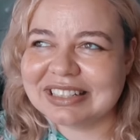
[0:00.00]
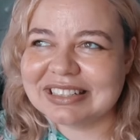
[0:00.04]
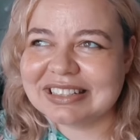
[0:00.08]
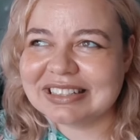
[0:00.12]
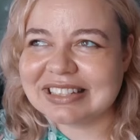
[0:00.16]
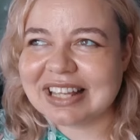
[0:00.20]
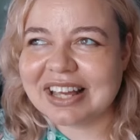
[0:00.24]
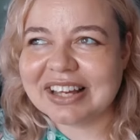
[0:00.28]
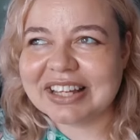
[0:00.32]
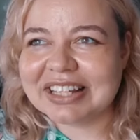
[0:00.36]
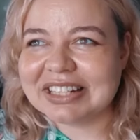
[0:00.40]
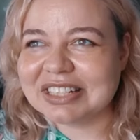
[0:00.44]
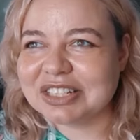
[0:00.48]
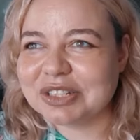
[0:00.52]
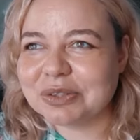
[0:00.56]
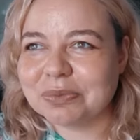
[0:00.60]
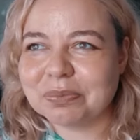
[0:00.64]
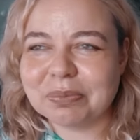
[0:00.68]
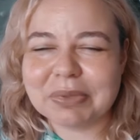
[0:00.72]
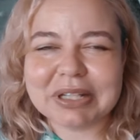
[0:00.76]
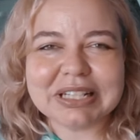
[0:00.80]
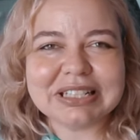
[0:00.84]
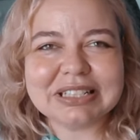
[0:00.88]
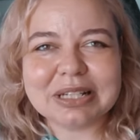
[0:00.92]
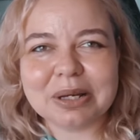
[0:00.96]
site,
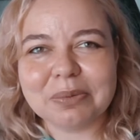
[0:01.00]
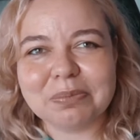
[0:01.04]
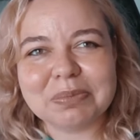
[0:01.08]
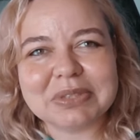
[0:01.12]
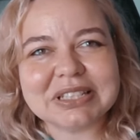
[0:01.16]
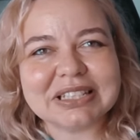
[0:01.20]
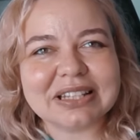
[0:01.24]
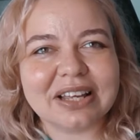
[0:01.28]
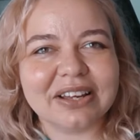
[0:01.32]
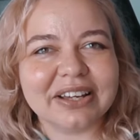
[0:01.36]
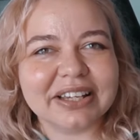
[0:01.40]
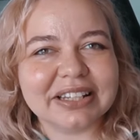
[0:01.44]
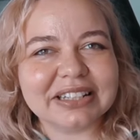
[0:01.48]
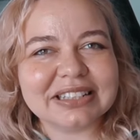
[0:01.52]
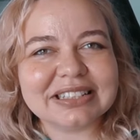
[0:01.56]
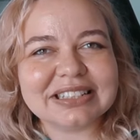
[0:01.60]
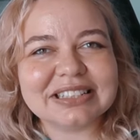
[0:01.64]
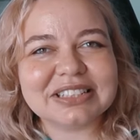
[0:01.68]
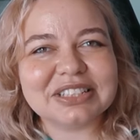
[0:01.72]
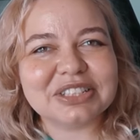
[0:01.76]
meetup site,